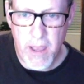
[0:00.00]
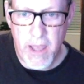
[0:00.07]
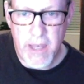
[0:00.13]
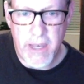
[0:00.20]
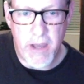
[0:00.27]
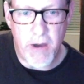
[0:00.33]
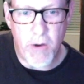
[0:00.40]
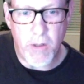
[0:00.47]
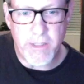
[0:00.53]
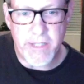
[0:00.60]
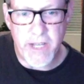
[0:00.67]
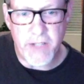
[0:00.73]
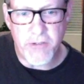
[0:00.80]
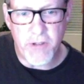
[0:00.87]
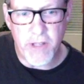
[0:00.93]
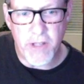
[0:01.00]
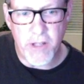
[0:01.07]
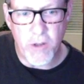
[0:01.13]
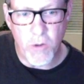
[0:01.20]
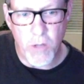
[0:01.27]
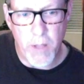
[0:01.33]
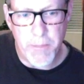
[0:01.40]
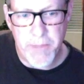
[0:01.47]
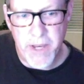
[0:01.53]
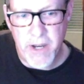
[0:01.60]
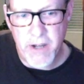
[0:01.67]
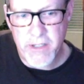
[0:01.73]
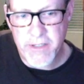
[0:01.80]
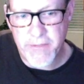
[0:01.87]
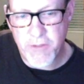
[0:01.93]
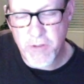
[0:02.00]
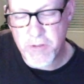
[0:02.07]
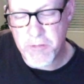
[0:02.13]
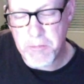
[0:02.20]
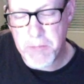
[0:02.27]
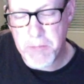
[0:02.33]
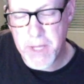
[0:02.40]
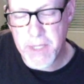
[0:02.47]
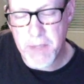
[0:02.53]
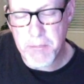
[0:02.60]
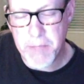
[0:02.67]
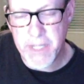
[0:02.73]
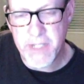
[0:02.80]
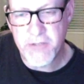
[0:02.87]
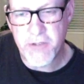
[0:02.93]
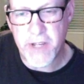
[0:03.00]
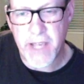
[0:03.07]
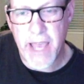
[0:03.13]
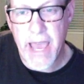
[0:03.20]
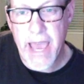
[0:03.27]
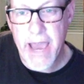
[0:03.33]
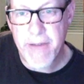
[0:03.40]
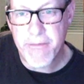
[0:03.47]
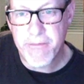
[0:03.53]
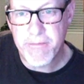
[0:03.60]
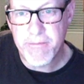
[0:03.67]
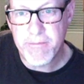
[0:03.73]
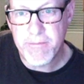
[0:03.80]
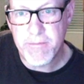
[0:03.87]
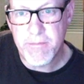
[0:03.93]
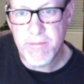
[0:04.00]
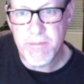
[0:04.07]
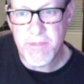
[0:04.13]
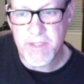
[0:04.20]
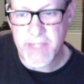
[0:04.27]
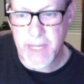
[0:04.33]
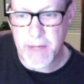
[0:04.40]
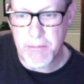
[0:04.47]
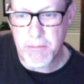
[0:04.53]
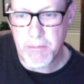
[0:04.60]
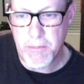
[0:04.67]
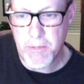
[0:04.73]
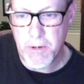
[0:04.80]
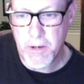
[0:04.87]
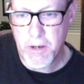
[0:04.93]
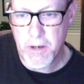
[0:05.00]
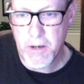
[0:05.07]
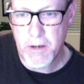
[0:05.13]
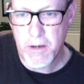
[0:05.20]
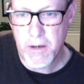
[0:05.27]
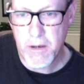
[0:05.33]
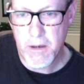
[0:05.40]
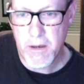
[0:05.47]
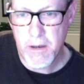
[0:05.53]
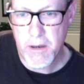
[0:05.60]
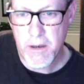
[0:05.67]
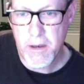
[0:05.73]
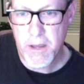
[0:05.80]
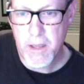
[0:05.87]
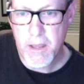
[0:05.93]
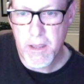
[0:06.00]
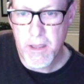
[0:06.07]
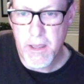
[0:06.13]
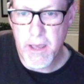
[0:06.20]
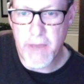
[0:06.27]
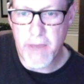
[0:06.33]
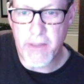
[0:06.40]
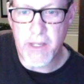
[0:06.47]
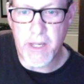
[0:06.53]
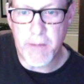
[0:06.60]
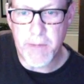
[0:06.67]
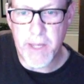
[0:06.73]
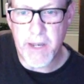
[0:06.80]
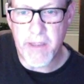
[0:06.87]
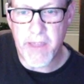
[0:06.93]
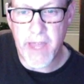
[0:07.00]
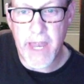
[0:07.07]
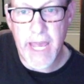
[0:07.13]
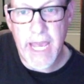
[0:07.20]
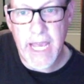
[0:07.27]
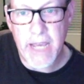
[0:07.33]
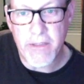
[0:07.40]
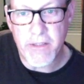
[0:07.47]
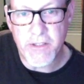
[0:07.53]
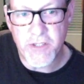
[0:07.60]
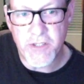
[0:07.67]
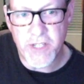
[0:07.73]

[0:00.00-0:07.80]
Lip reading: Now what sounds really cool up there is if you just bend the B string a half step, and then come down to that A on the G